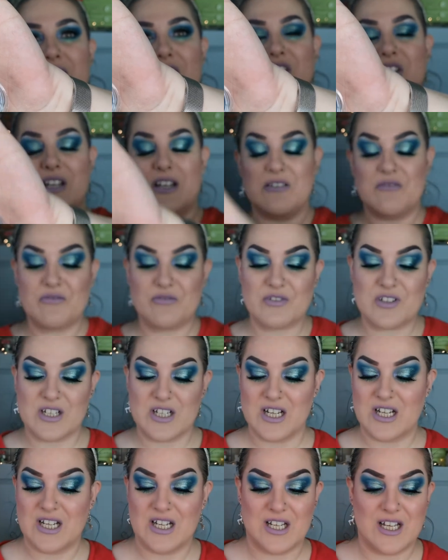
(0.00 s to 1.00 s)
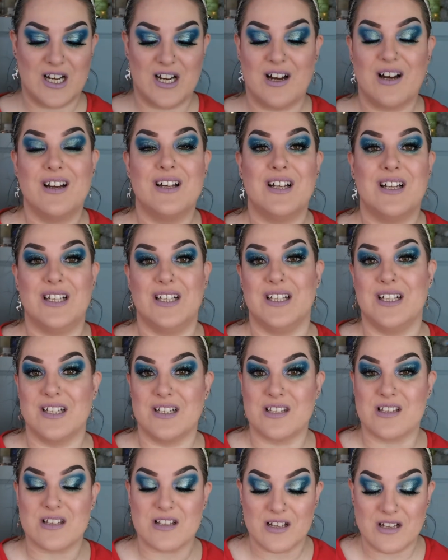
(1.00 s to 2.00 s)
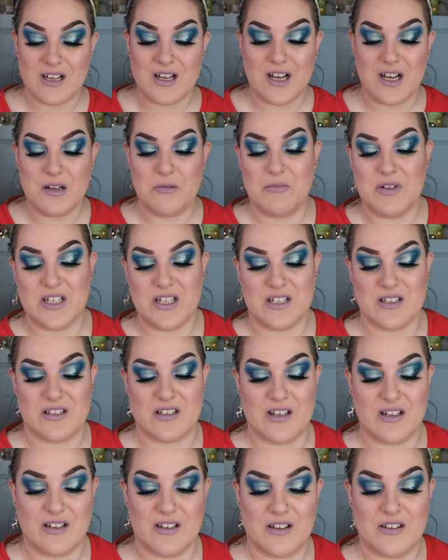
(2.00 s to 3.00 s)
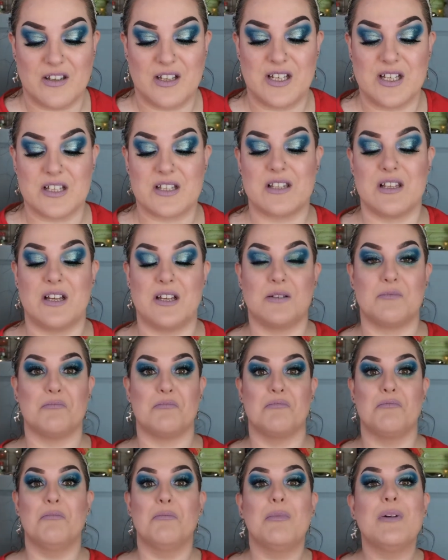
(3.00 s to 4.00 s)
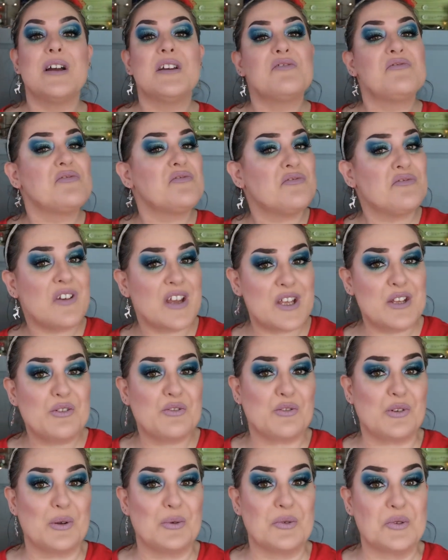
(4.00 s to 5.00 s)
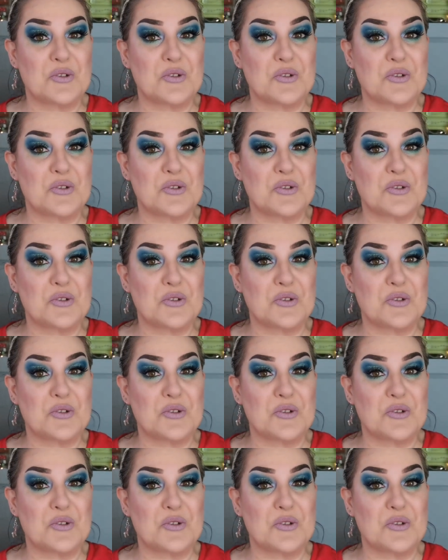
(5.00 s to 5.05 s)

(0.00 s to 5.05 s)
the shift. It is amazing. I think it's like my favourite